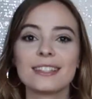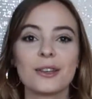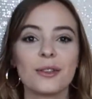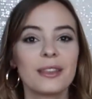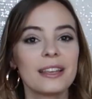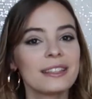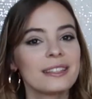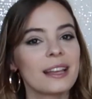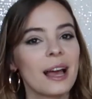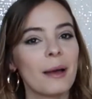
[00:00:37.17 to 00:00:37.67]
so
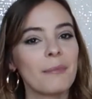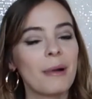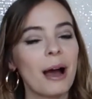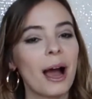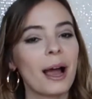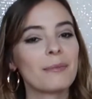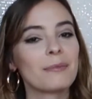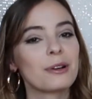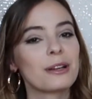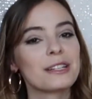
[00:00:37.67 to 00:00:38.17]
this time
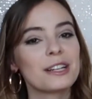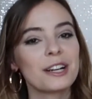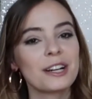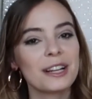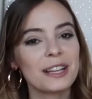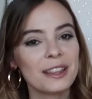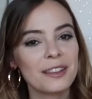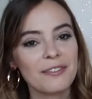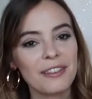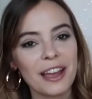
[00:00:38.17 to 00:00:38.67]
I'm
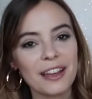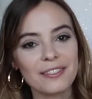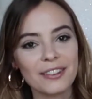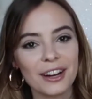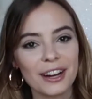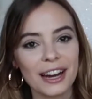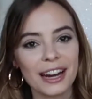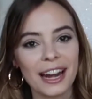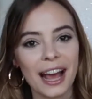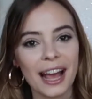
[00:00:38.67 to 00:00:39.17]
returning the
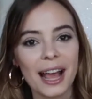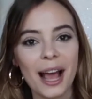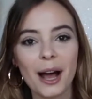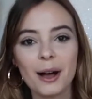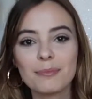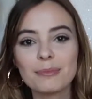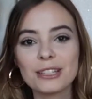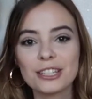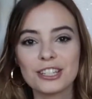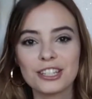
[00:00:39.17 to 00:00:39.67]
favor and I
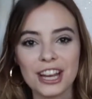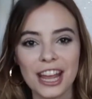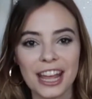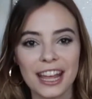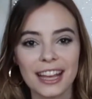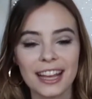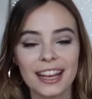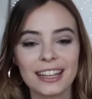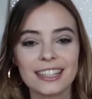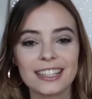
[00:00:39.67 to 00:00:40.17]
helped
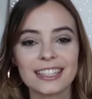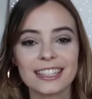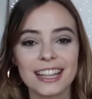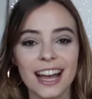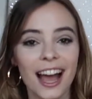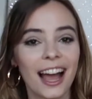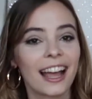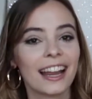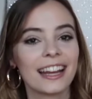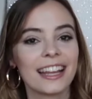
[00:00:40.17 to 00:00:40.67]
Jake
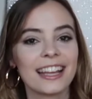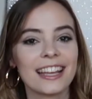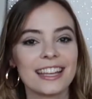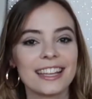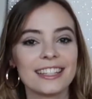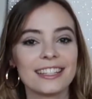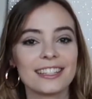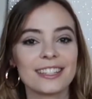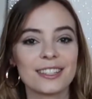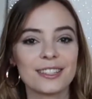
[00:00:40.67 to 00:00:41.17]
design
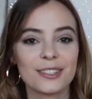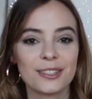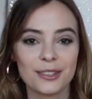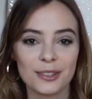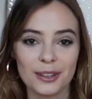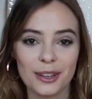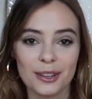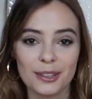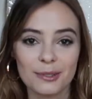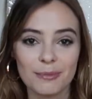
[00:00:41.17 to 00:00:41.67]
his
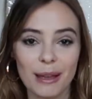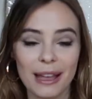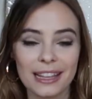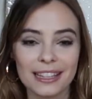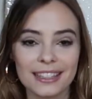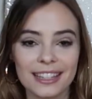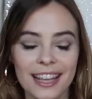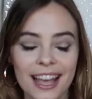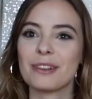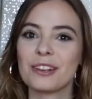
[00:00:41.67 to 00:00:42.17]
studio
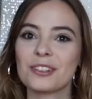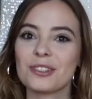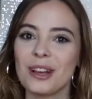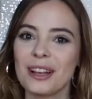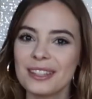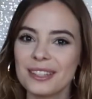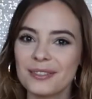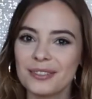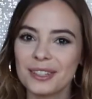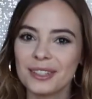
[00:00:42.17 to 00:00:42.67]
space. There's
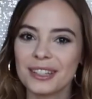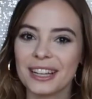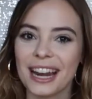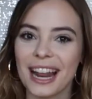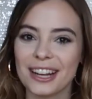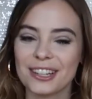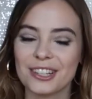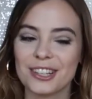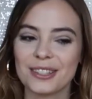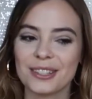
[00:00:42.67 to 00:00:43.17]
lots of little
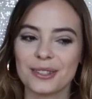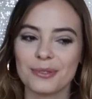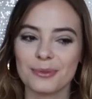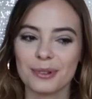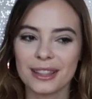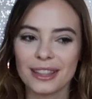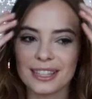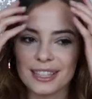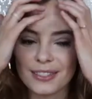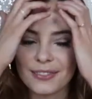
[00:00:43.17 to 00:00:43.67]
connections
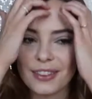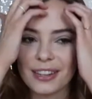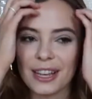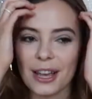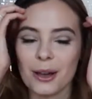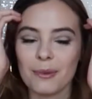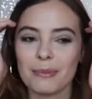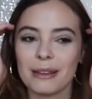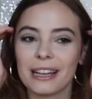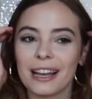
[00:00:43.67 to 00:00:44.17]
with this
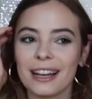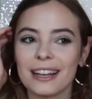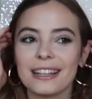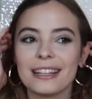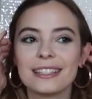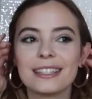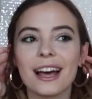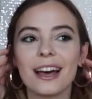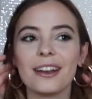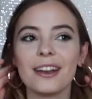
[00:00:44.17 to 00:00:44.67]
video
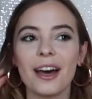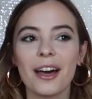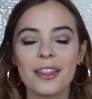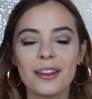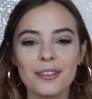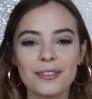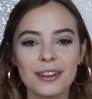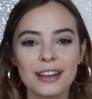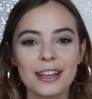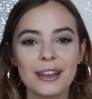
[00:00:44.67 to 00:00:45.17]
because
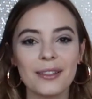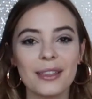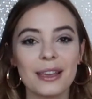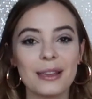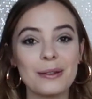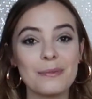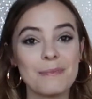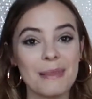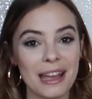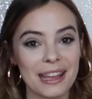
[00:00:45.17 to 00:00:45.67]
another video that
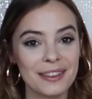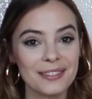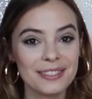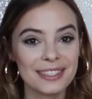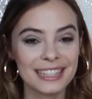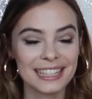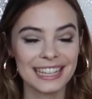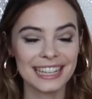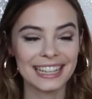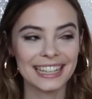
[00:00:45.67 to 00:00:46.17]
you may have
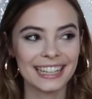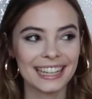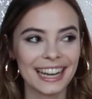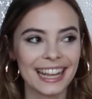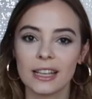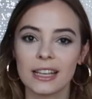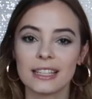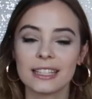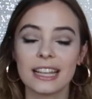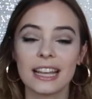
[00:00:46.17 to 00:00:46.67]
seen
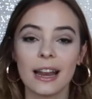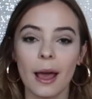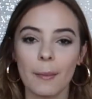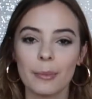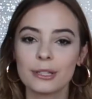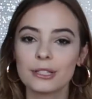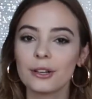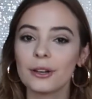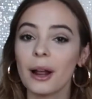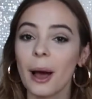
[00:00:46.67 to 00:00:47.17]
is an
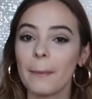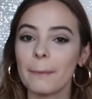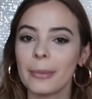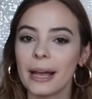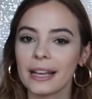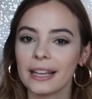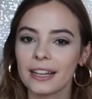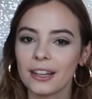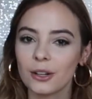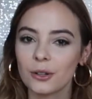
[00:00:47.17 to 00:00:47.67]
episode on
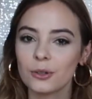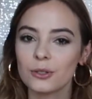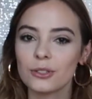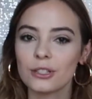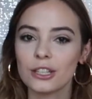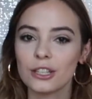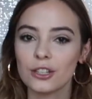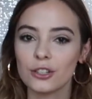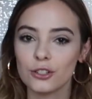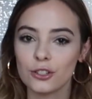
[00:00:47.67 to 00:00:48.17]
Megan
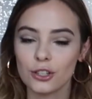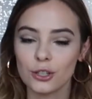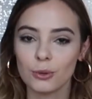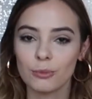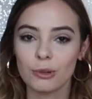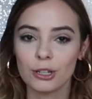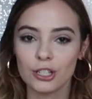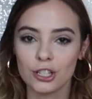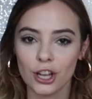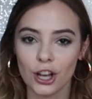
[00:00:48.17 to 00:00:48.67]
Nicole's
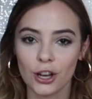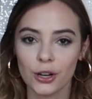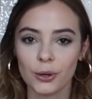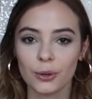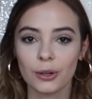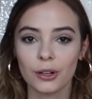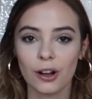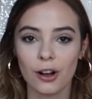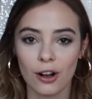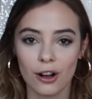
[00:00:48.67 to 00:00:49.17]
YouTube
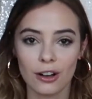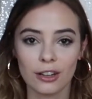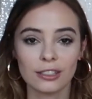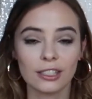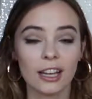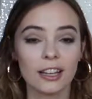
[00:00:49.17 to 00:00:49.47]
show called